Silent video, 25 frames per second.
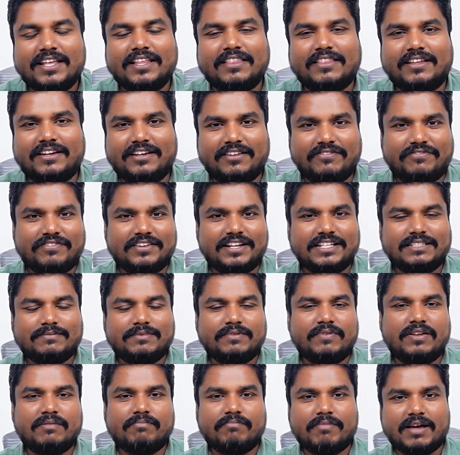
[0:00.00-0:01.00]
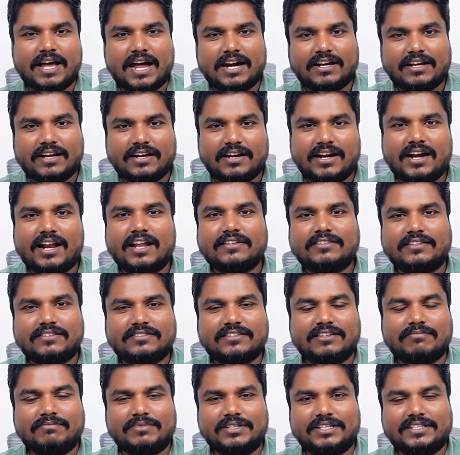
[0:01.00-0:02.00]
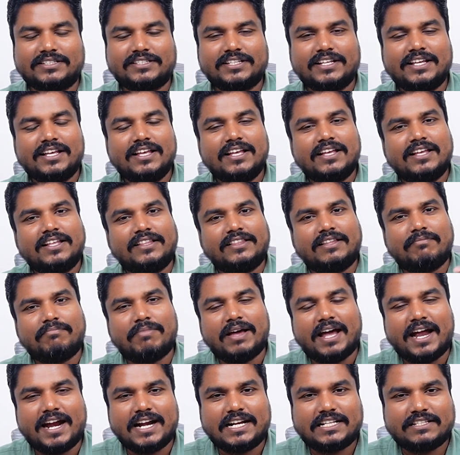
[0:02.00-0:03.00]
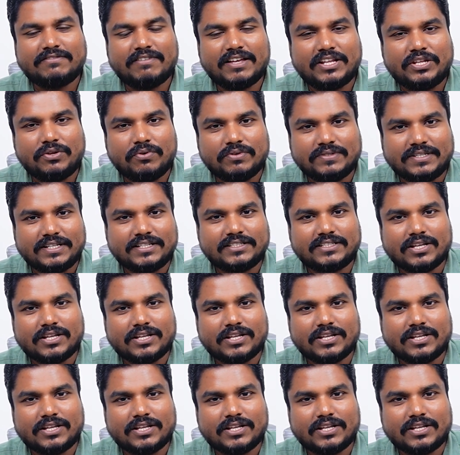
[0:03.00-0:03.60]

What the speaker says: The difference between bat and radar system is, the bats are using